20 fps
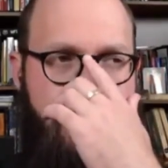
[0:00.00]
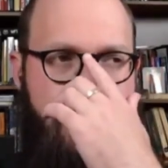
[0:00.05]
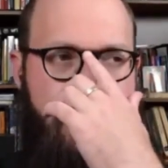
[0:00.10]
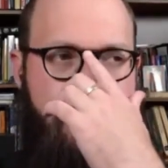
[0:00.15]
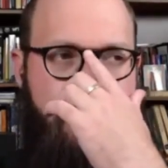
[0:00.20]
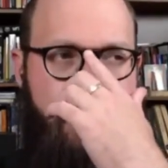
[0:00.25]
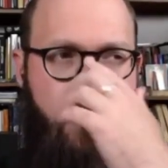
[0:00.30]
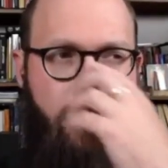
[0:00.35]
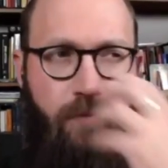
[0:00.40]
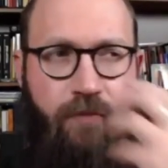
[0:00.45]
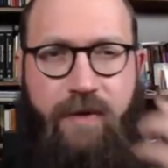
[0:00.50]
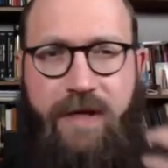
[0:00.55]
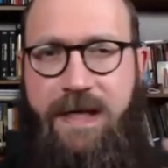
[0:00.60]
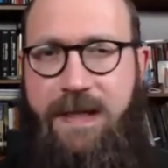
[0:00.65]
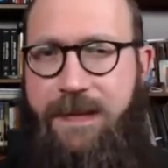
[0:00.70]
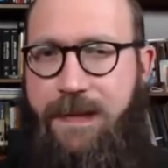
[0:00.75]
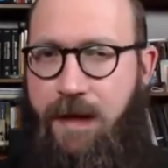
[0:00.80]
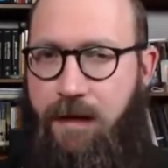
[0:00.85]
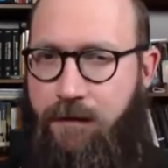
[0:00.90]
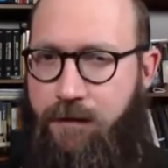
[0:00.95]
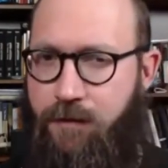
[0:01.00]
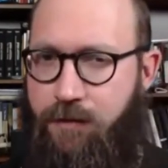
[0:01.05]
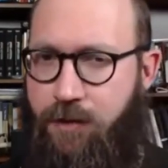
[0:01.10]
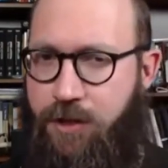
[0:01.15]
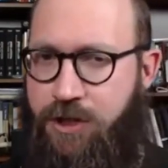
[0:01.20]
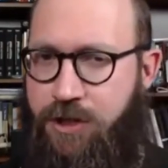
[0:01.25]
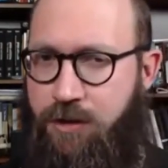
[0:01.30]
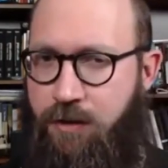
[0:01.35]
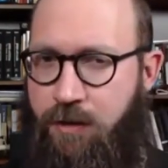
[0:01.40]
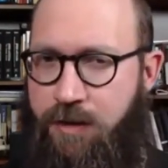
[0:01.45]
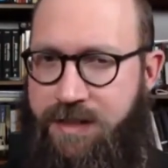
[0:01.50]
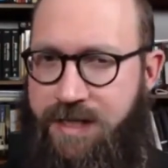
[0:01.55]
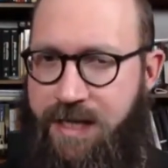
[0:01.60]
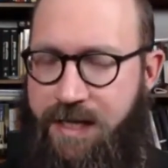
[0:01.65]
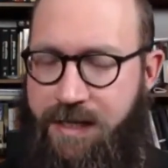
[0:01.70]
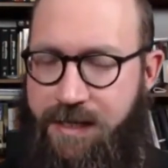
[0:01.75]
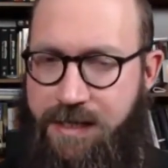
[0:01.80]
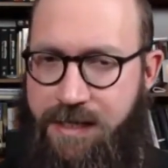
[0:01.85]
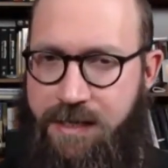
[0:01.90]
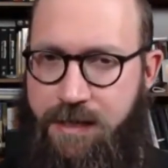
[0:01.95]
if you read that literature and
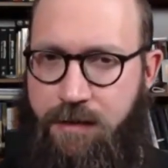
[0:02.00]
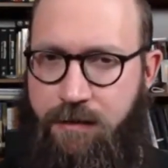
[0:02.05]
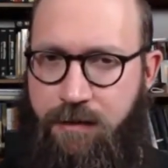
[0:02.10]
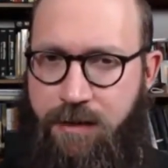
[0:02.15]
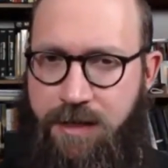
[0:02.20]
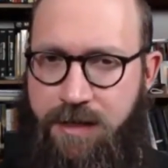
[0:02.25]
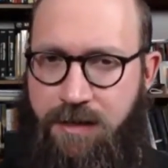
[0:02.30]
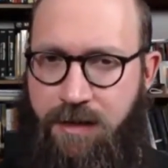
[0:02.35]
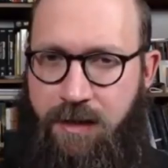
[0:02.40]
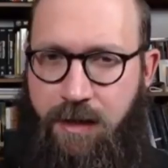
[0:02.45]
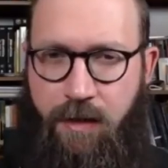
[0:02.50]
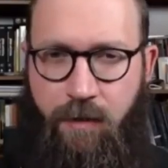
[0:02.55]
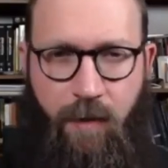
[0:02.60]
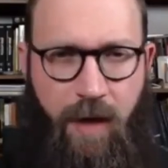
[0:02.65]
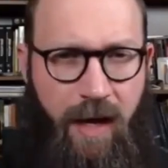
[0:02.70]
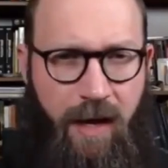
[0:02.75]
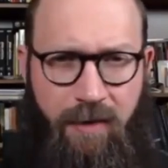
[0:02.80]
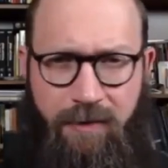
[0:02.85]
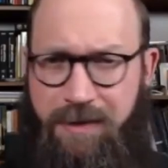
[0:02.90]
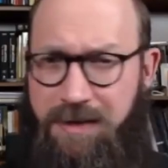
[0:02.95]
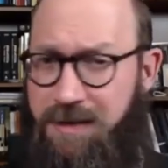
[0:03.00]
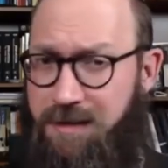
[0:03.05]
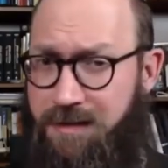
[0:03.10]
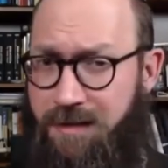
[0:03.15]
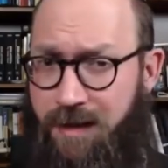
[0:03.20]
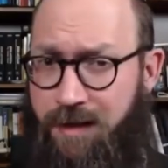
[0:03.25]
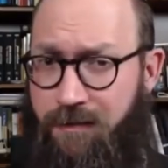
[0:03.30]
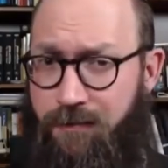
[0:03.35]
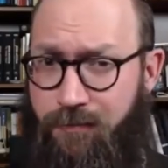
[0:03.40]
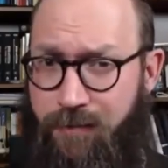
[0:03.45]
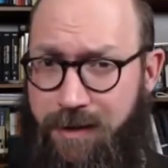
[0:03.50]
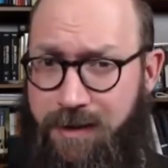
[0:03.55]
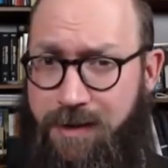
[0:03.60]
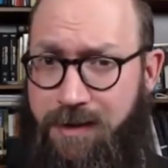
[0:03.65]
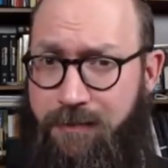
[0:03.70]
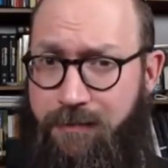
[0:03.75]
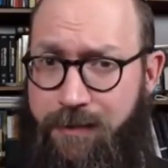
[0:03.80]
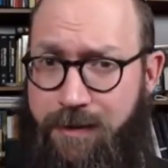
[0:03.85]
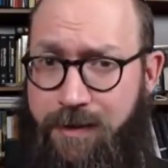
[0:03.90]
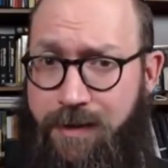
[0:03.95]
take it seriously like wow this is like
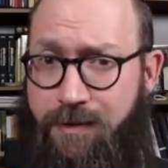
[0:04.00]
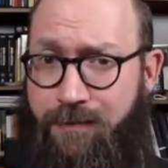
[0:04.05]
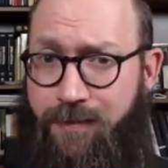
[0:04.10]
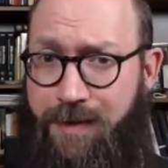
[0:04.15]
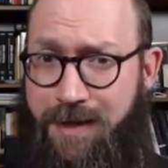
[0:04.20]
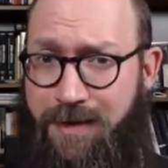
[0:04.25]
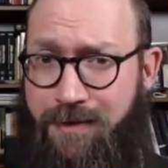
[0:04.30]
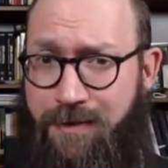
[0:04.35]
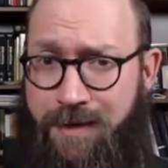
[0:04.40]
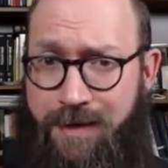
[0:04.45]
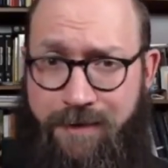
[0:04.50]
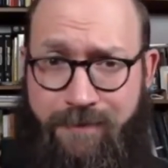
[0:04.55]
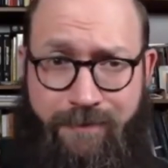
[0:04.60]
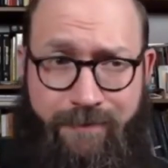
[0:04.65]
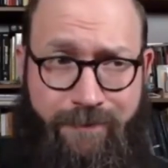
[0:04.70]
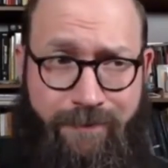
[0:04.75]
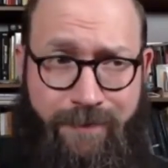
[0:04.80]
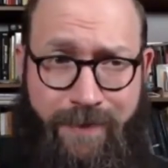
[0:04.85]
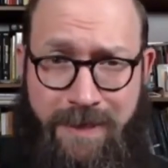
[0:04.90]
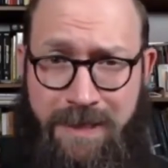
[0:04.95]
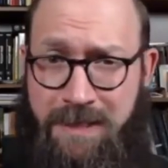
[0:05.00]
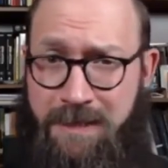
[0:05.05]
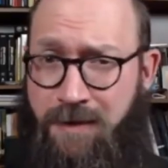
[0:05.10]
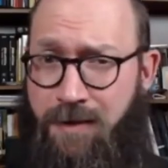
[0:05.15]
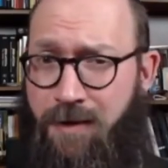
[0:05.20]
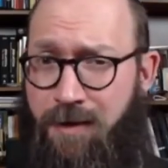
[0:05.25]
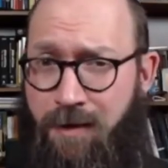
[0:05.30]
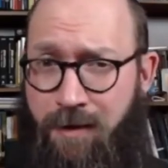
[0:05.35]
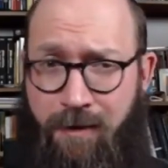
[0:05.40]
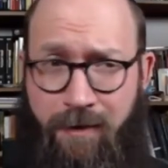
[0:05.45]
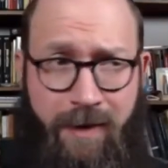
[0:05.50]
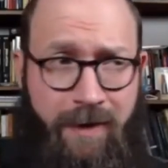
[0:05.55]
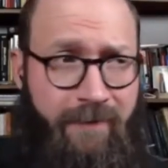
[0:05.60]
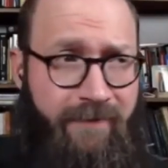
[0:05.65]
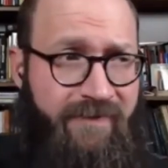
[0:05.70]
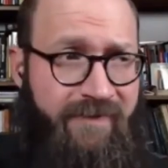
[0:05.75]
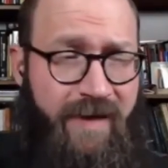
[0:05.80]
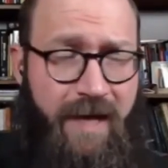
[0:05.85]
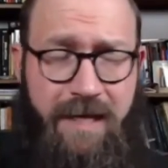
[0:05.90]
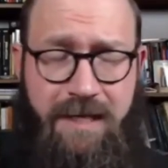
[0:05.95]
really really weird and bizarre
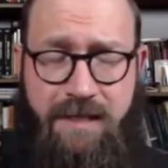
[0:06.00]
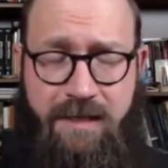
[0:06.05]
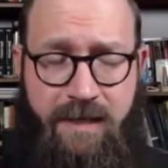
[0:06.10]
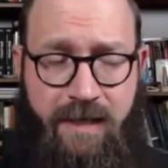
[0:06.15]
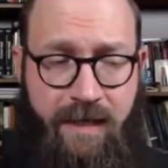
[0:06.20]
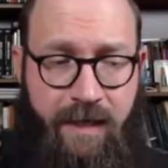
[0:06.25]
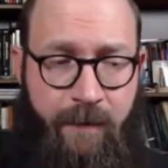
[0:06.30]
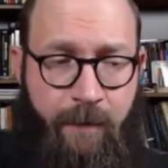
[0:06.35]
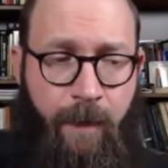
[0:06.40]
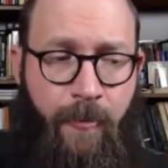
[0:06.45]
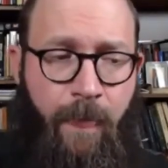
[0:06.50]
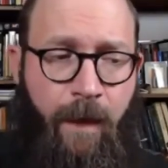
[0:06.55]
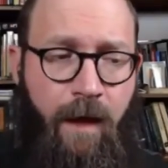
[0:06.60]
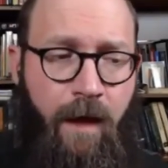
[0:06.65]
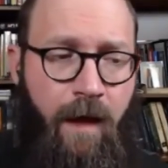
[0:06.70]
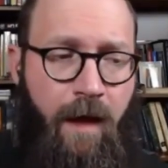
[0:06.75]
and fascinating